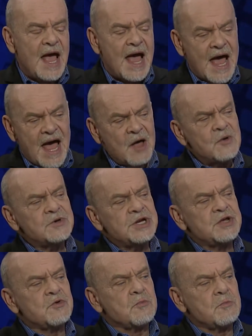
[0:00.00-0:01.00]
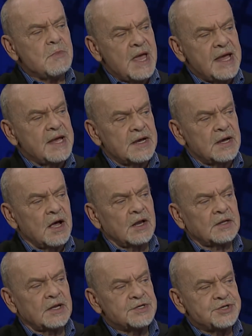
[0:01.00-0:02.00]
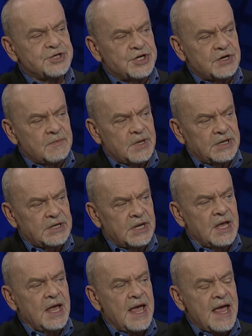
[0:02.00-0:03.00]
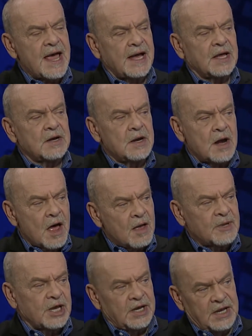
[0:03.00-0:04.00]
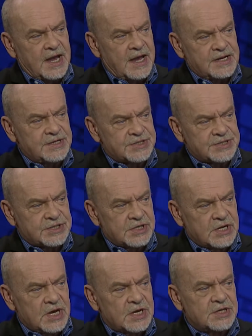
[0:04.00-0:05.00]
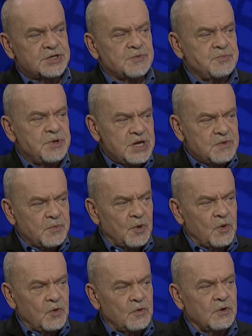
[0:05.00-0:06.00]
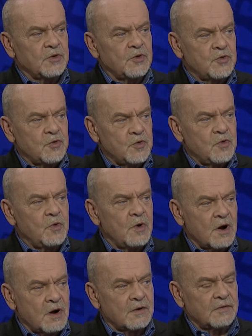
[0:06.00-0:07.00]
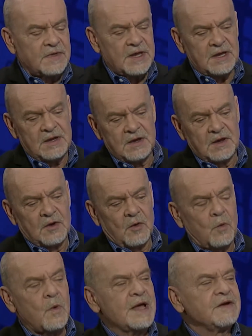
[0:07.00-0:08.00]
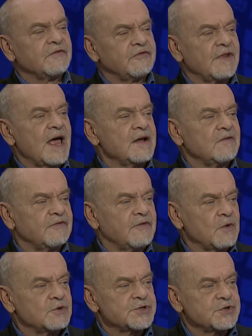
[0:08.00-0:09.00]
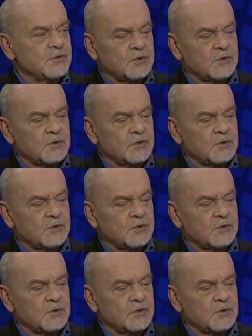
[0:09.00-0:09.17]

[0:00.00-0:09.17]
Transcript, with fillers: How do you make a legitimate economic case to people who are the white flight folks who